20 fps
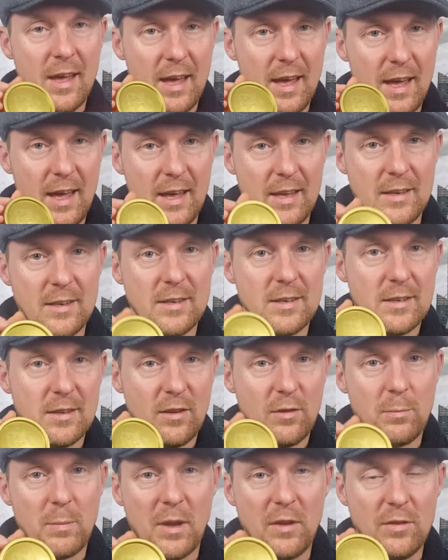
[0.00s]
and
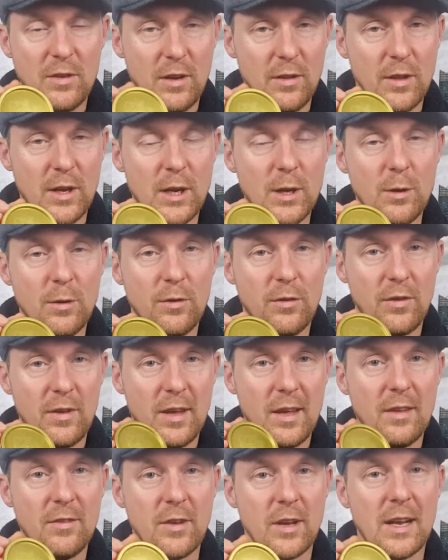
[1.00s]
especially the loose
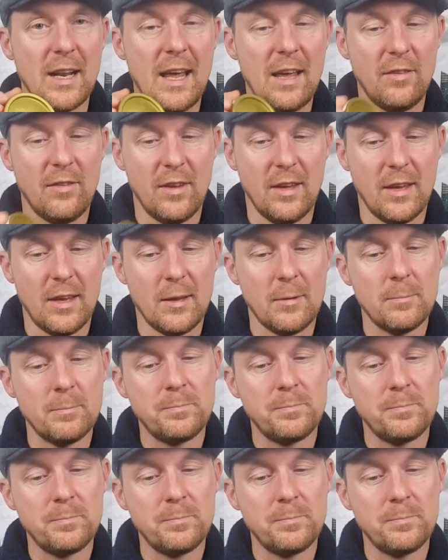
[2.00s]
is a classic.